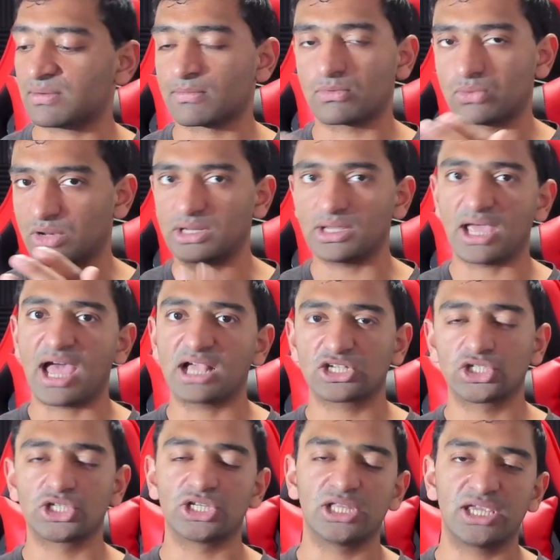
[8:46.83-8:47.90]
creating
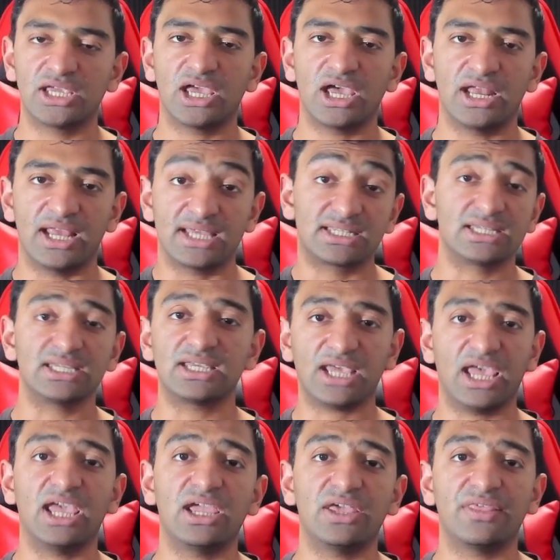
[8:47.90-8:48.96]
actually an
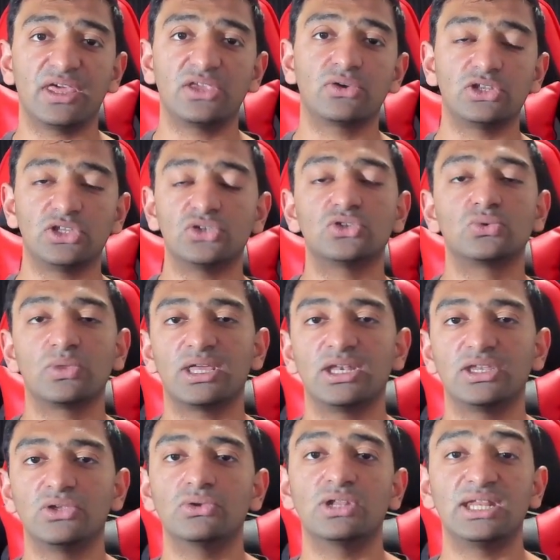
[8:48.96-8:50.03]
SDK that you could use within
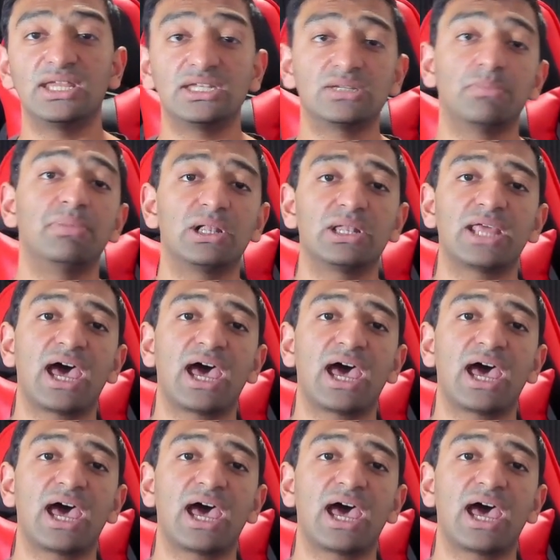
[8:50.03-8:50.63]
Unity to build